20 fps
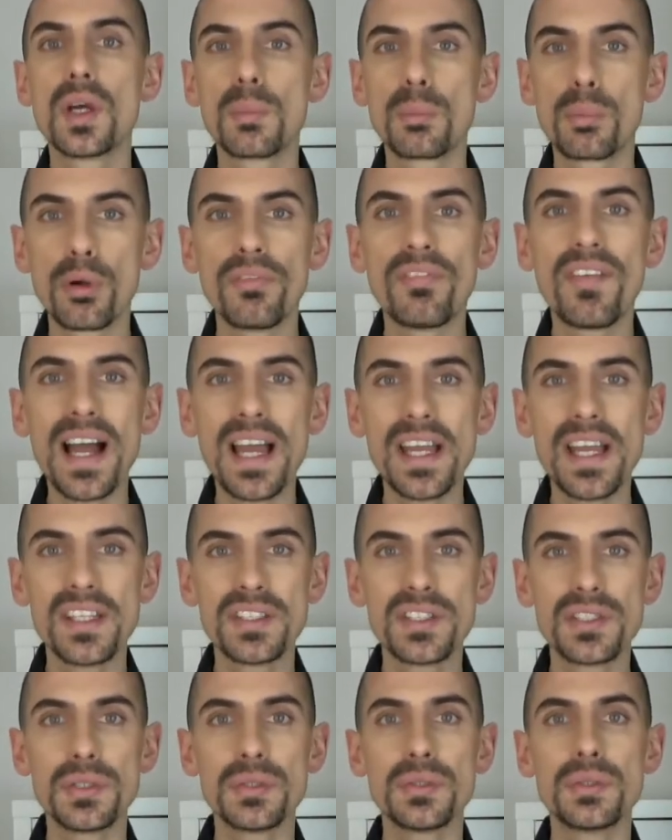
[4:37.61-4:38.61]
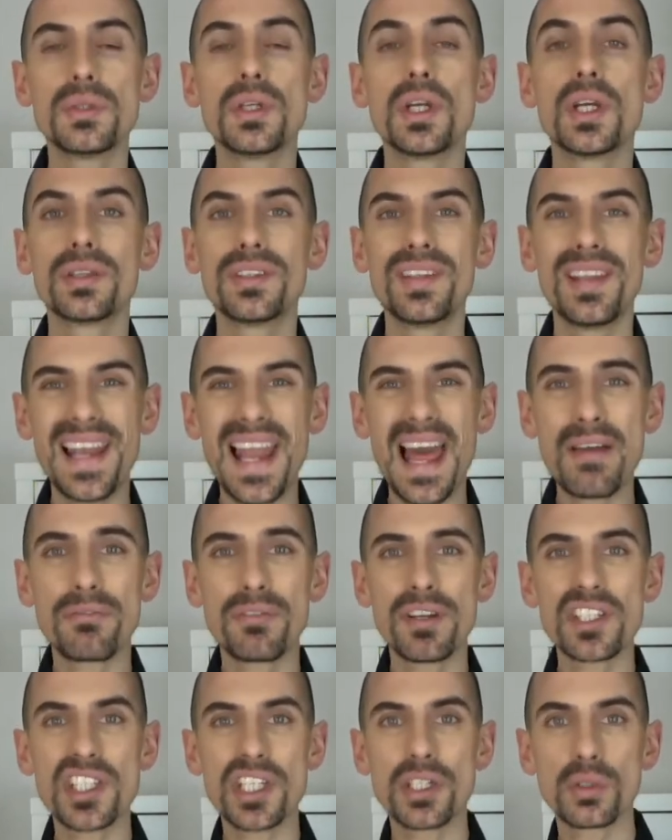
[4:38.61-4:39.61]
provide you the
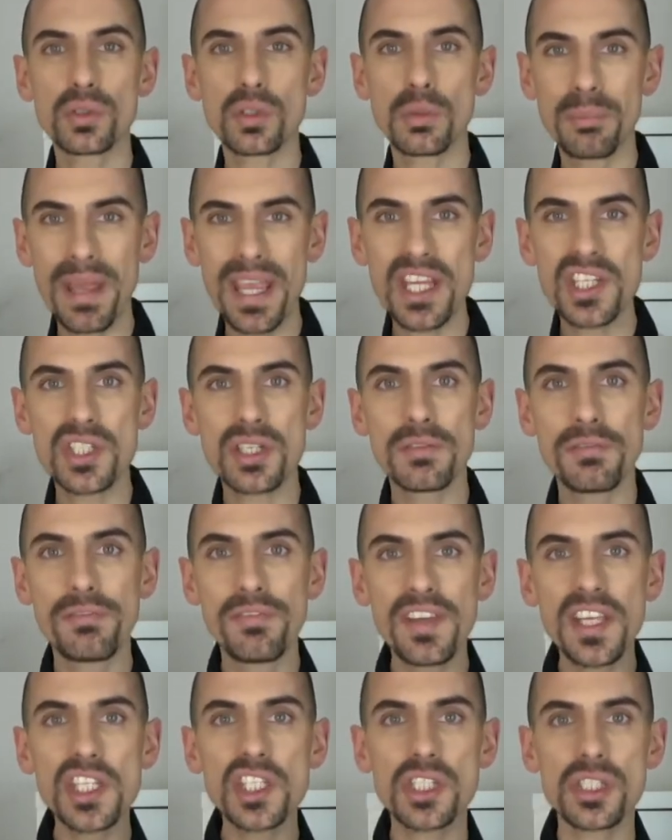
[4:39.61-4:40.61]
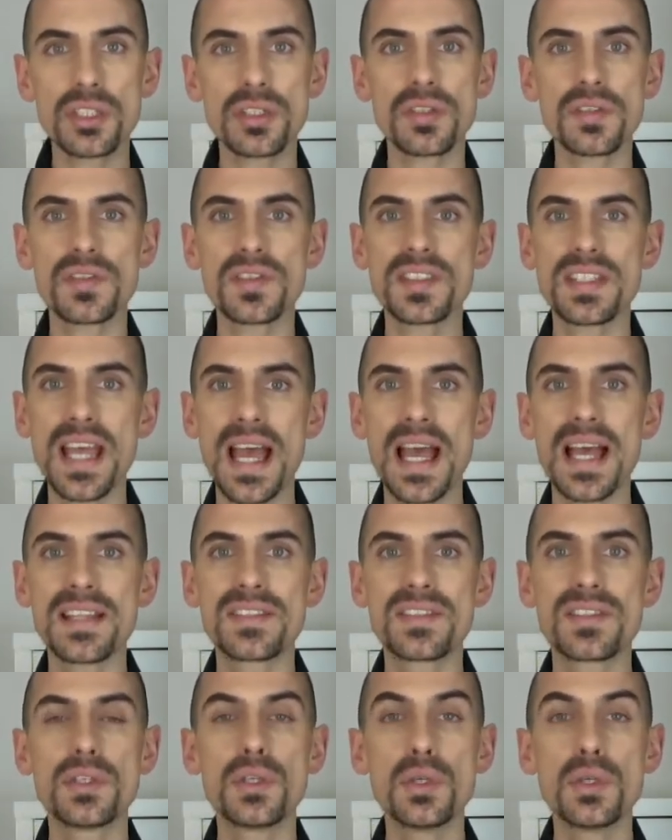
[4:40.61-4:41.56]
leverage and automation features that